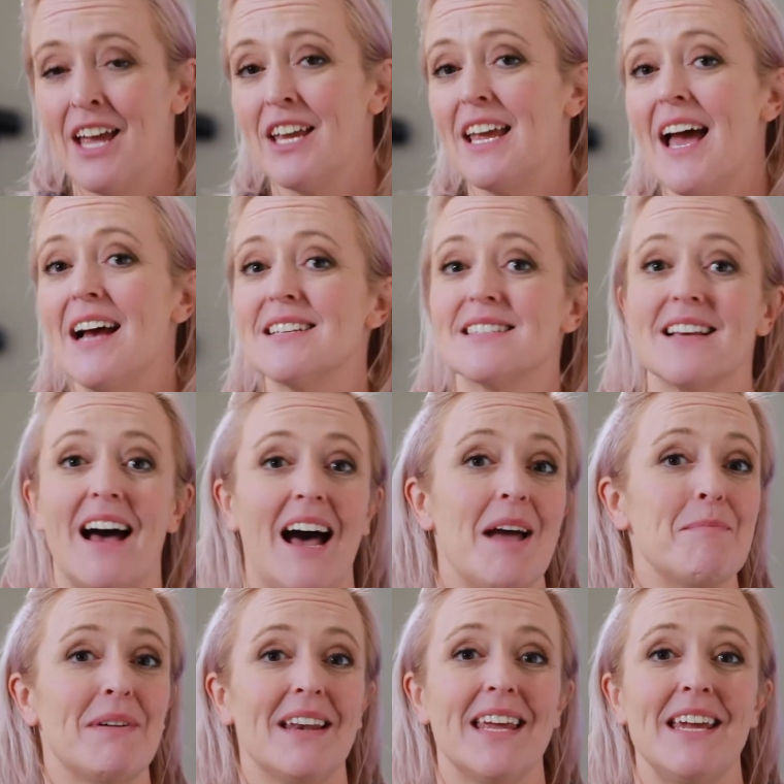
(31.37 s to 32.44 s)
Yes,
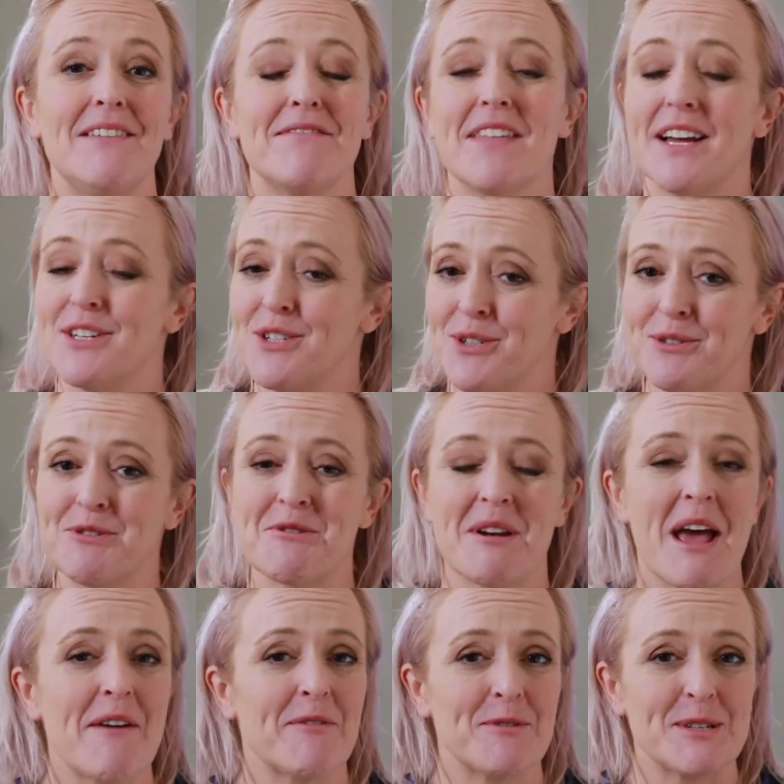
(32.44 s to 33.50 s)
I believe that children
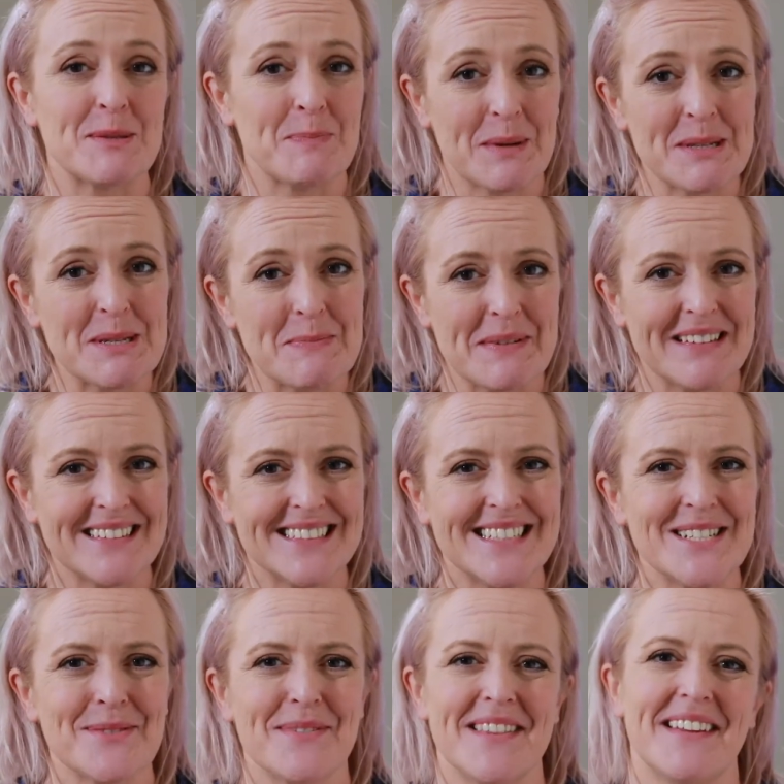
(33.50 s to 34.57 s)
have
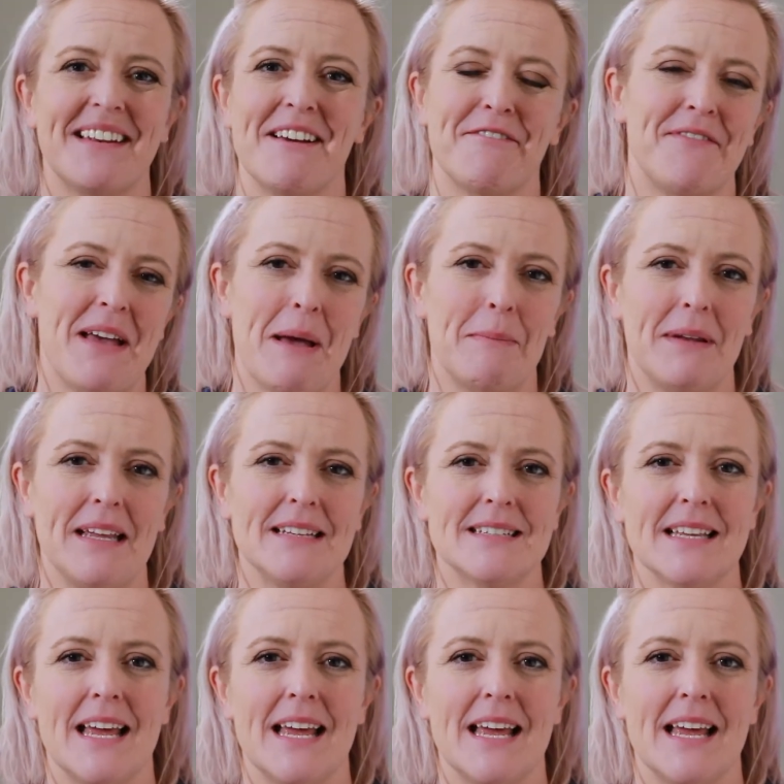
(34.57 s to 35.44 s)
responsibilities within our families,